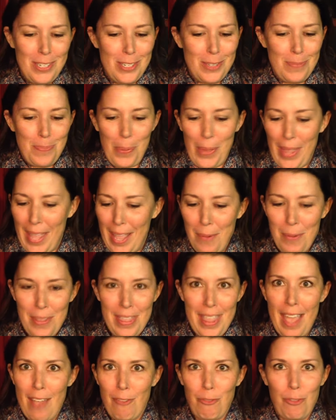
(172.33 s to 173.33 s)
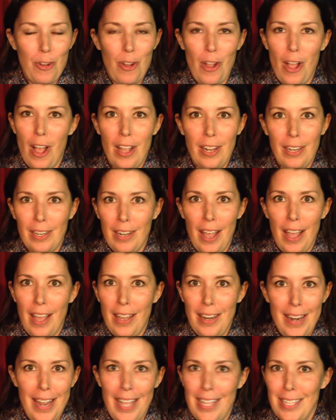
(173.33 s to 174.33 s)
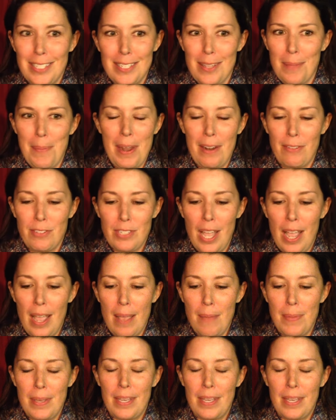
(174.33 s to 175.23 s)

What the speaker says: just play with that for a nice amount of time,